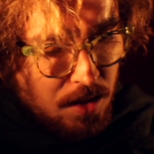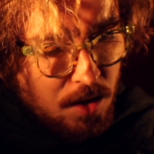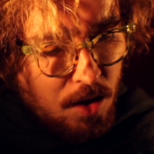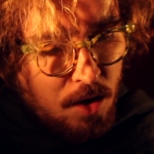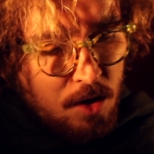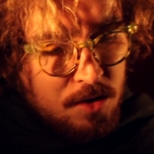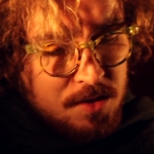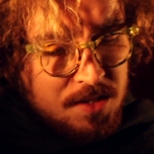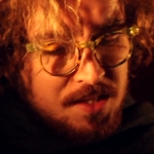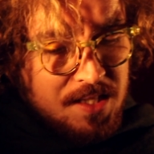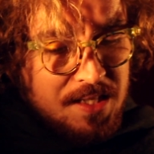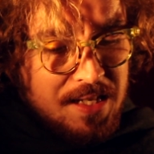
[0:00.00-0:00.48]

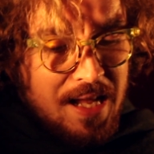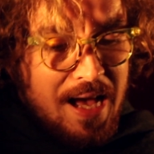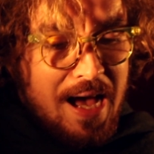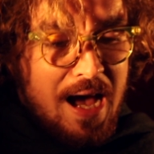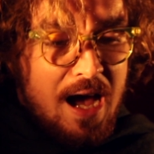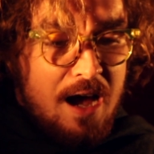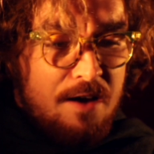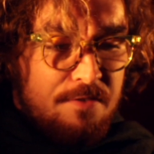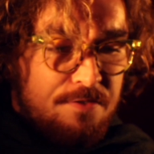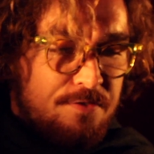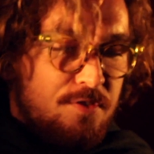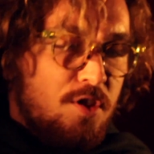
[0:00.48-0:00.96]
lost in
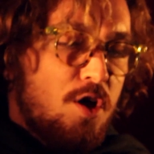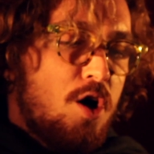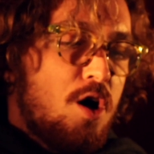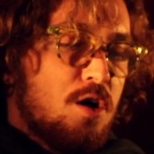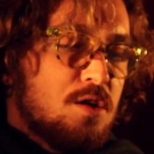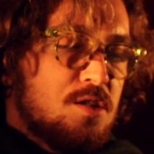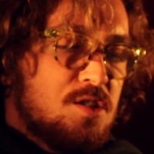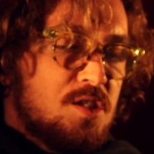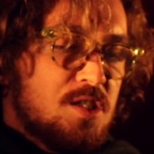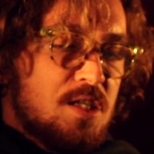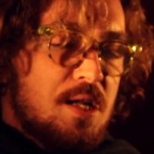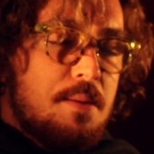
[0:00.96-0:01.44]

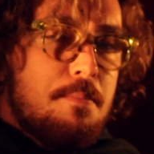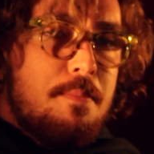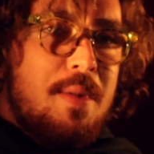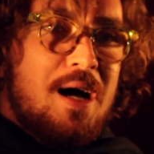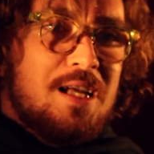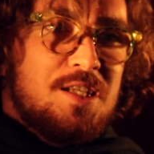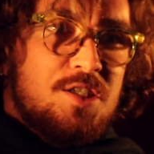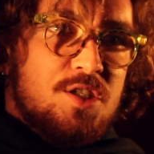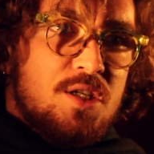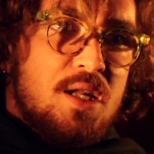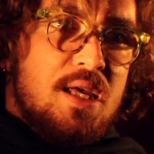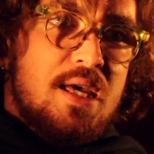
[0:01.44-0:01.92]
half-thoughts and
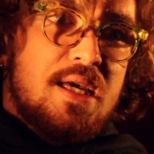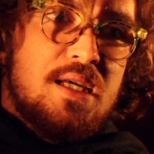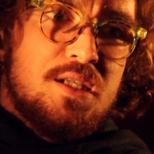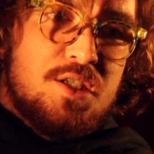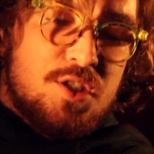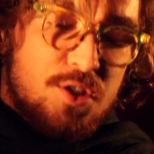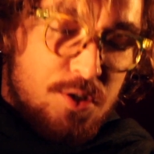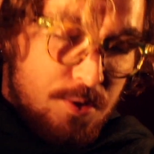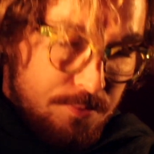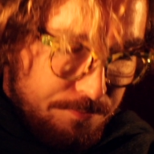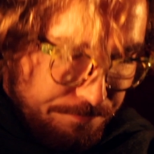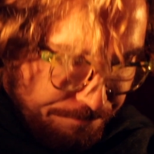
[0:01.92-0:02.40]

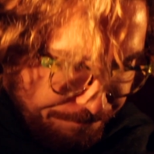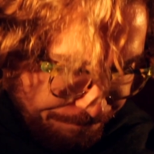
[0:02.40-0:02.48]
imagination.